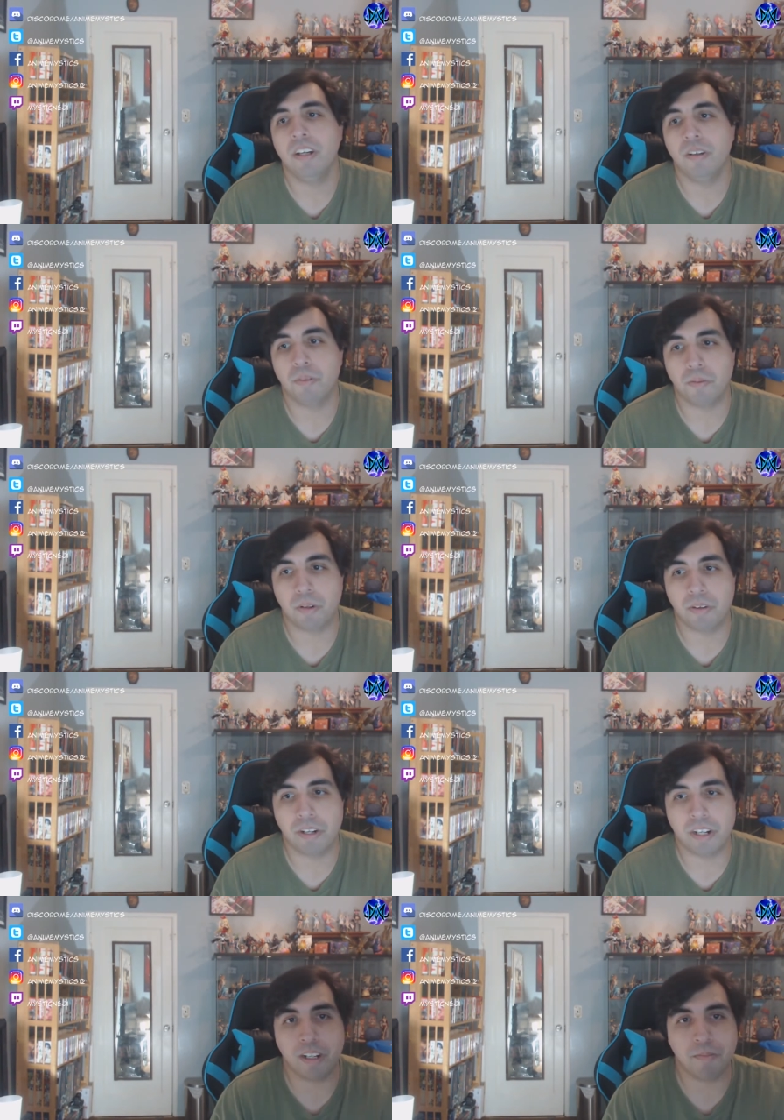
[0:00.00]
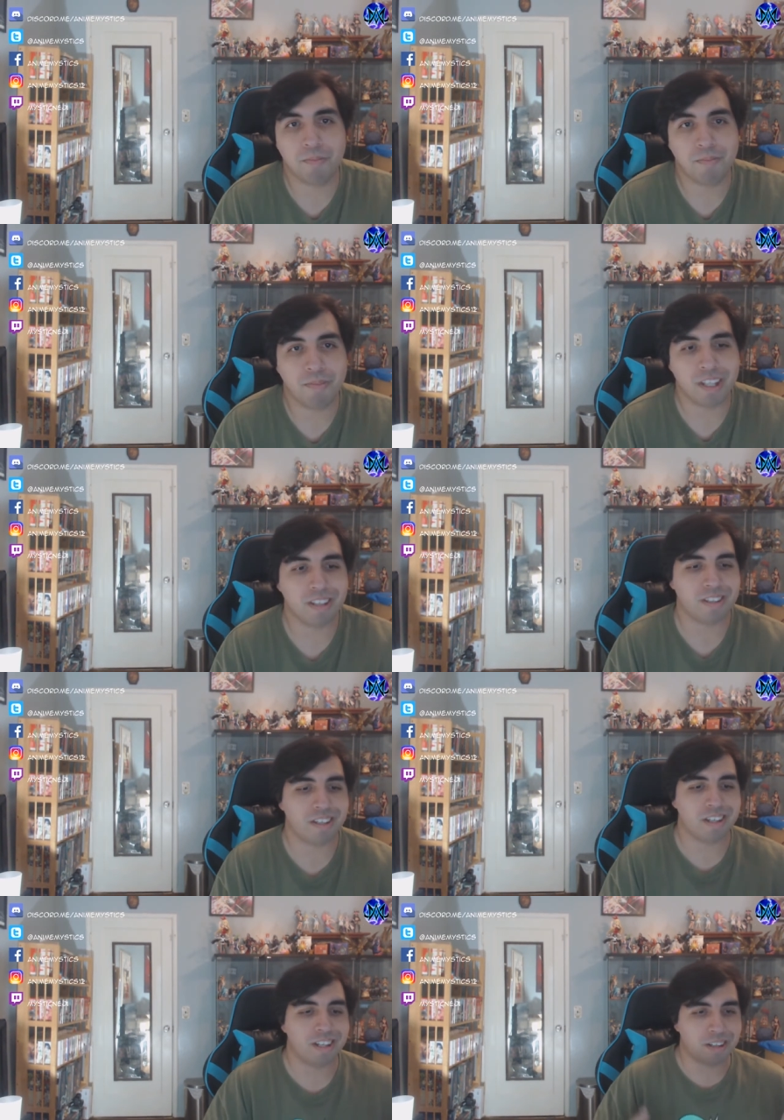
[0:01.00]
was wearing this,
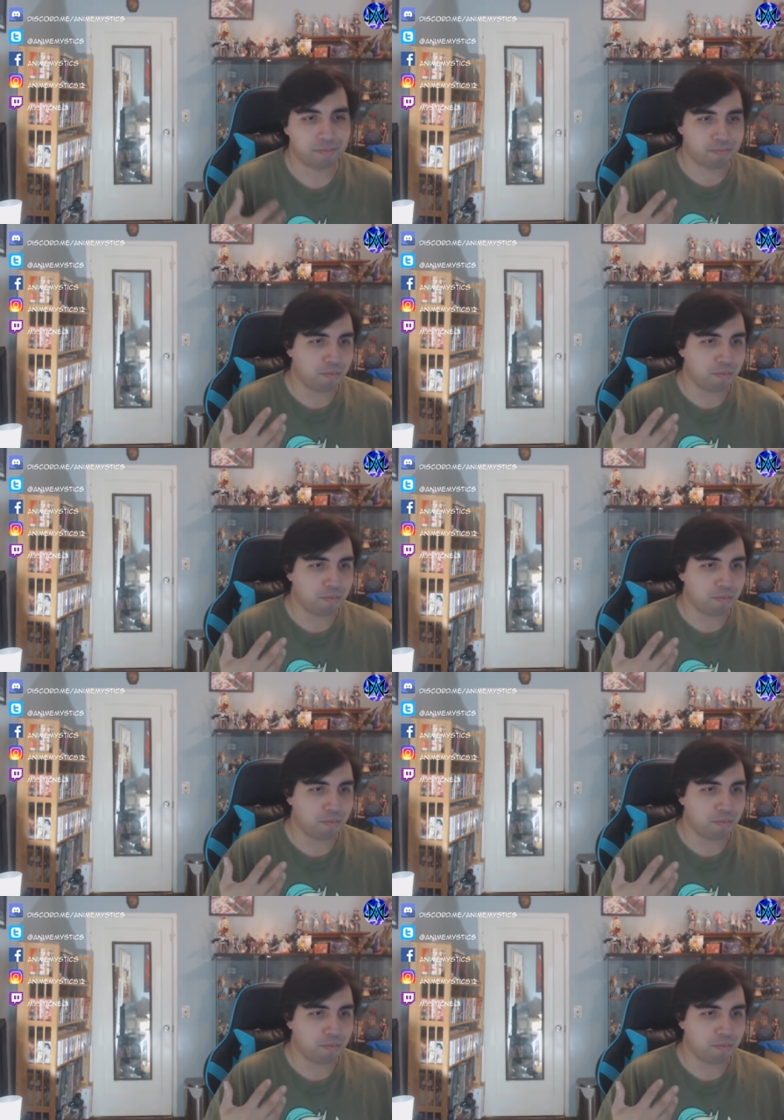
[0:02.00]
kind